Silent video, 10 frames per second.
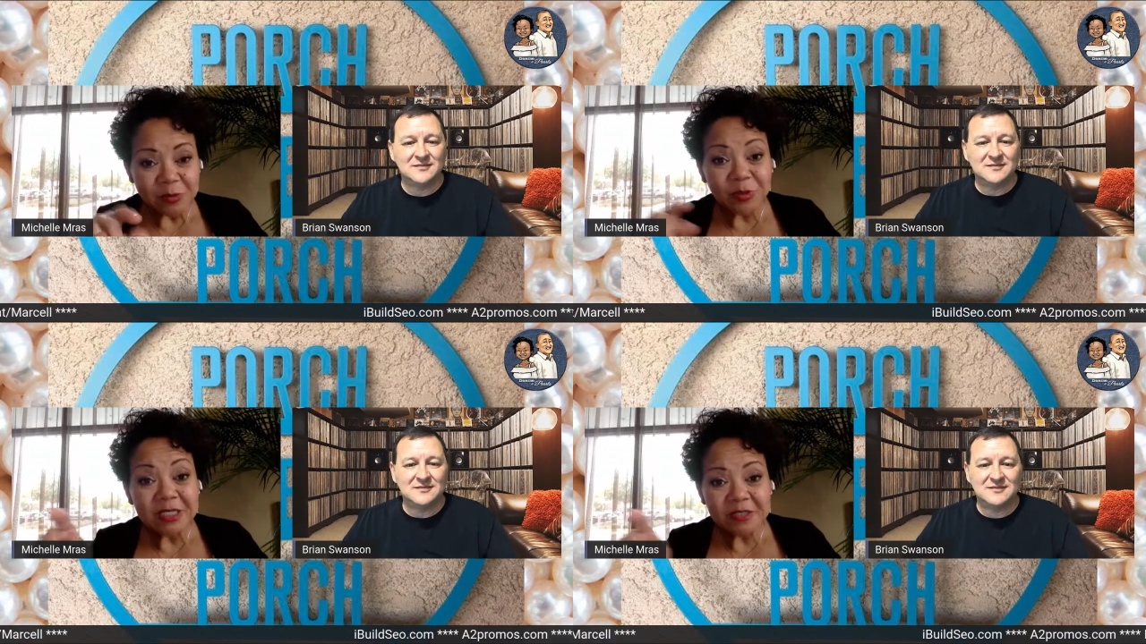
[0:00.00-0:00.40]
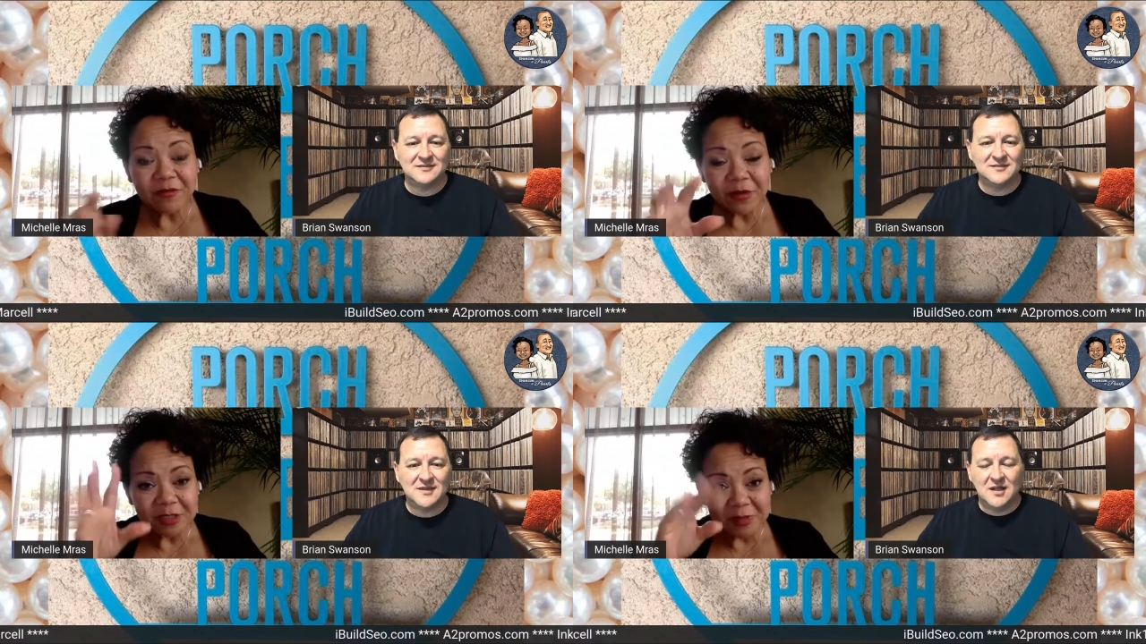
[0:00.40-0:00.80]
Speaker 1: it's
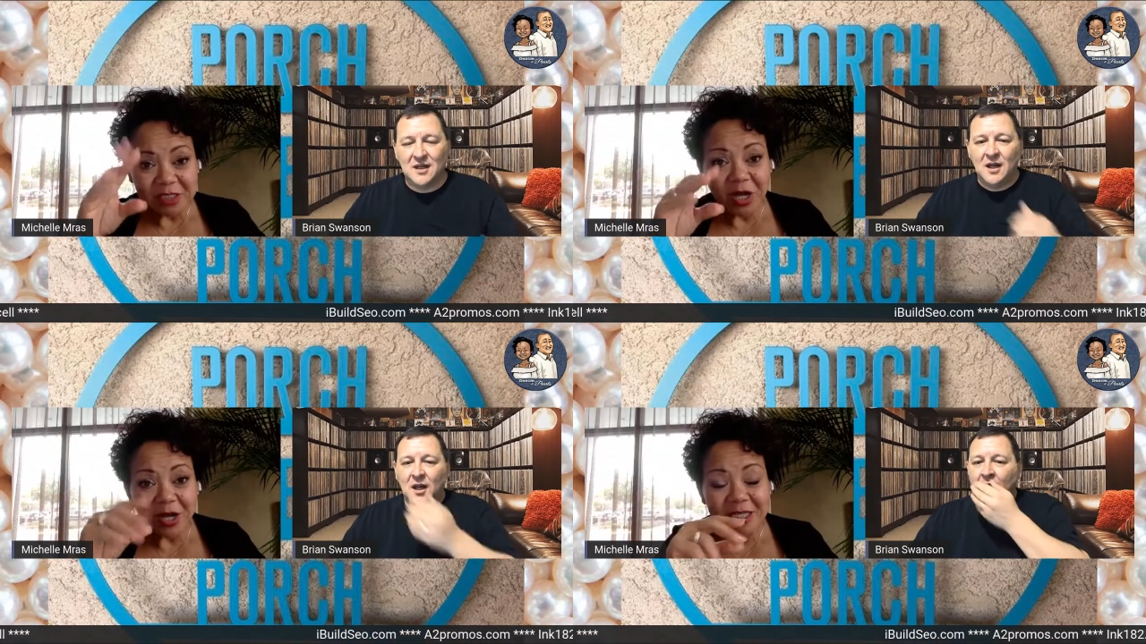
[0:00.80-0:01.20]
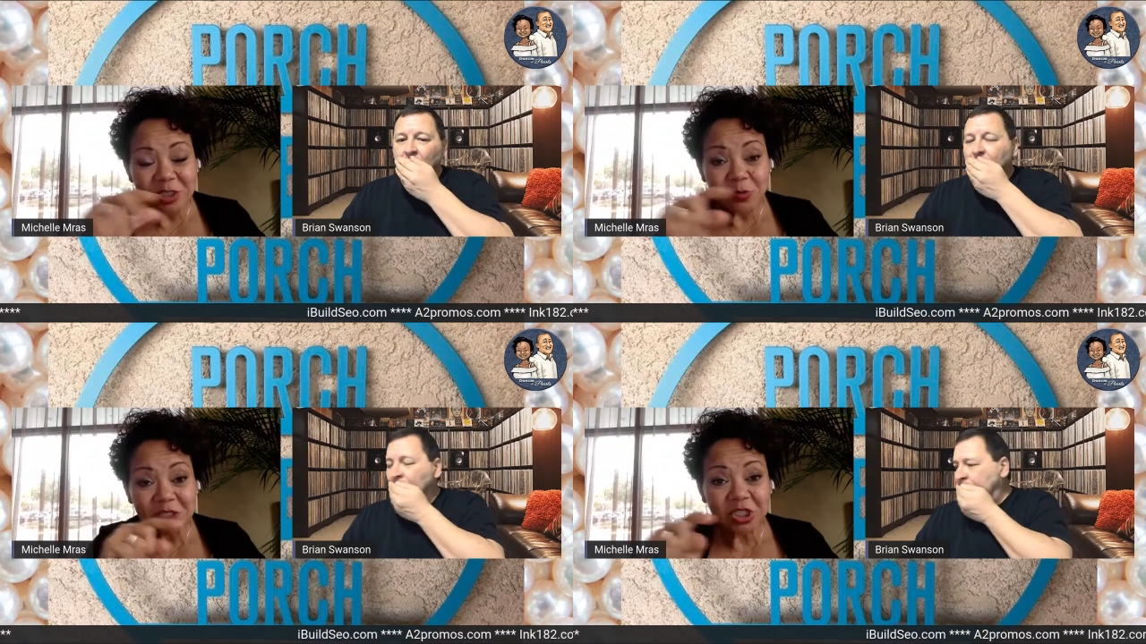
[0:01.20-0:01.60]
really difficult to be
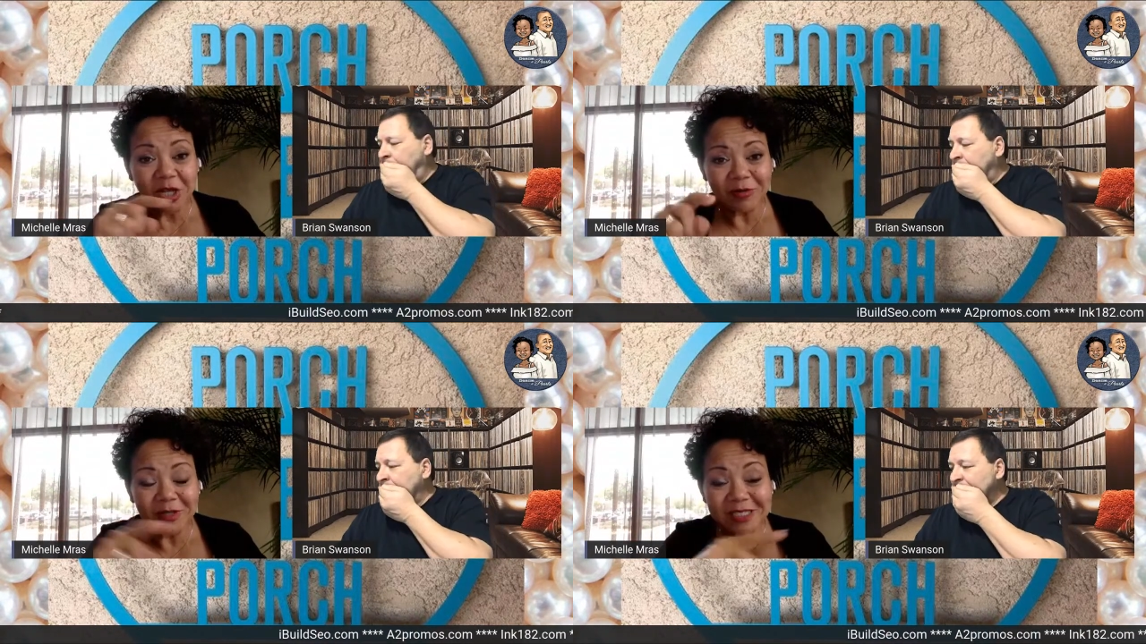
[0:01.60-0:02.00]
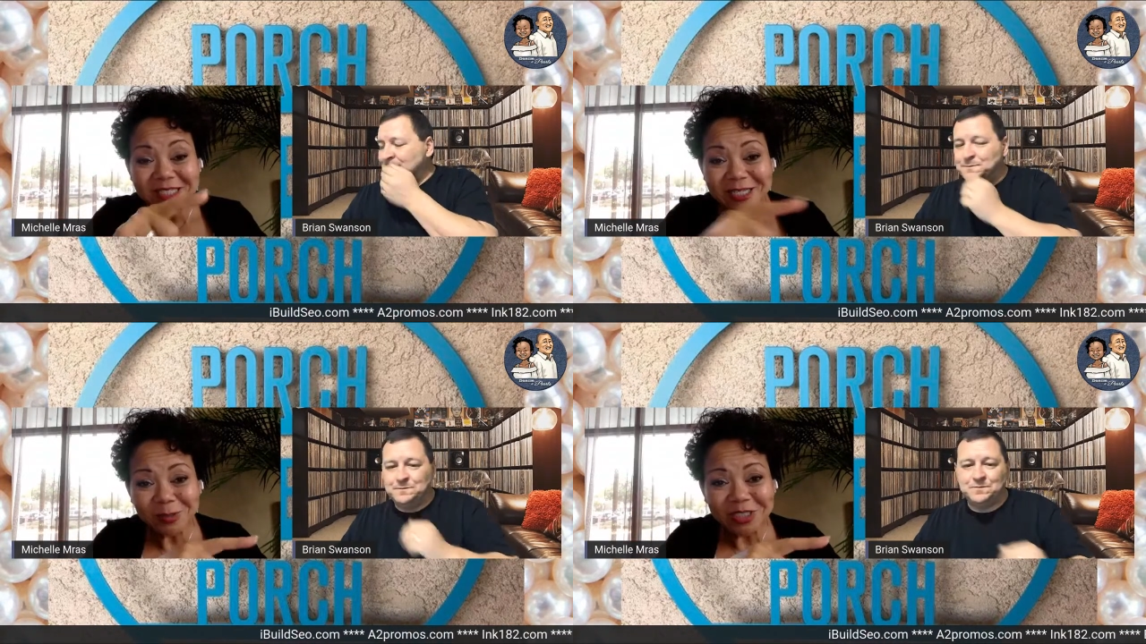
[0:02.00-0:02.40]
talking to each
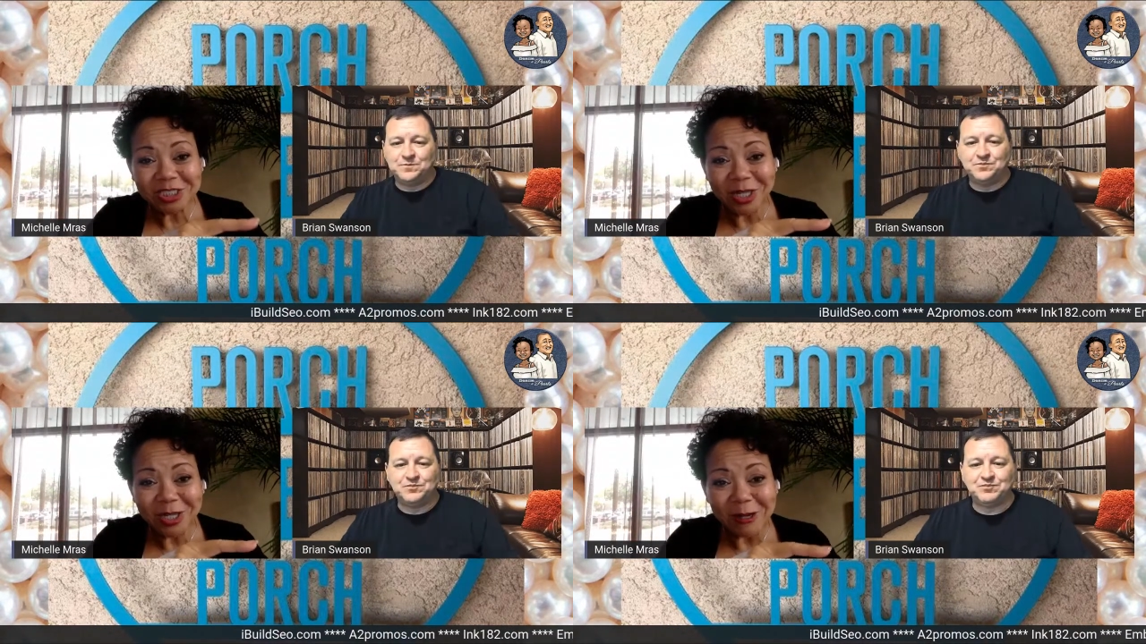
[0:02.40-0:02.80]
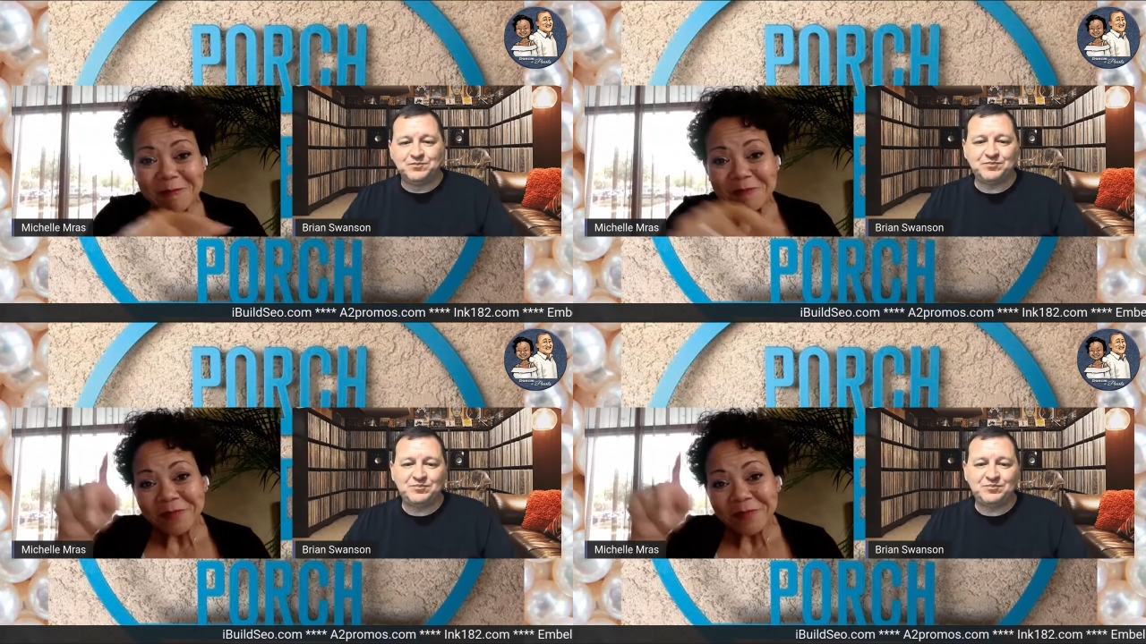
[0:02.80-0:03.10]
other, listening to each other,